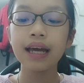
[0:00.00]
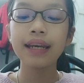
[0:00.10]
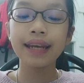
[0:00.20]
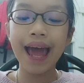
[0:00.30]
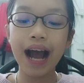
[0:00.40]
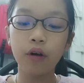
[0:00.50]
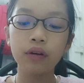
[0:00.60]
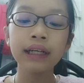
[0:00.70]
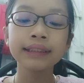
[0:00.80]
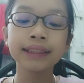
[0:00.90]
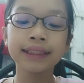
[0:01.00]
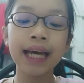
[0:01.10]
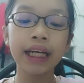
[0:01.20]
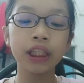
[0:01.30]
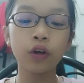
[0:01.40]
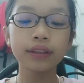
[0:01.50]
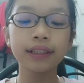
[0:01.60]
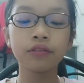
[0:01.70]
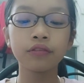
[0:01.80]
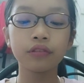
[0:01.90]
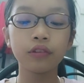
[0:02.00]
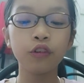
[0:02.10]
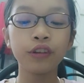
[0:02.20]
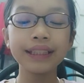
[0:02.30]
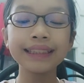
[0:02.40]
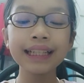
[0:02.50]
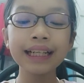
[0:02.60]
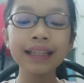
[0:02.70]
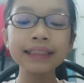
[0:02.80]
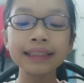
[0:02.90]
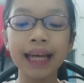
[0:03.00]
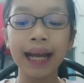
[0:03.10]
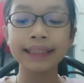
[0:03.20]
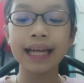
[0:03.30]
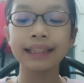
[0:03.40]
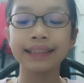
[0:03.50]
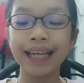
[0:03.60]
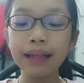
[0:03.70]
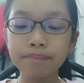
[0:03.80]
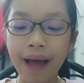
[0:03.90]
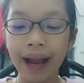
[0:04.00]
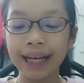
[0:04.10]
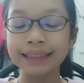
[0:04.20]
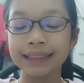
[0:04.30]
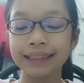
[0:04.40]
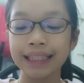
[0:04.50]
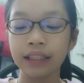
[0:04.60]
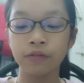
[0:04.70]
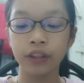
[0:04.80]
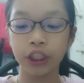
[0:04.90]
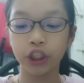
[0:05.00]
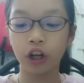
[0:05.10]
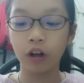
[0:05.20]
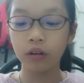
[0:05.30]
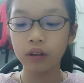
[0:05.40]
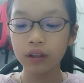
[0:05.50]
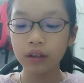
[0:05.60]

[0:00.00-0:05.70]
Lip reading: "Now, take your ridiculous case and get back inside the village hall.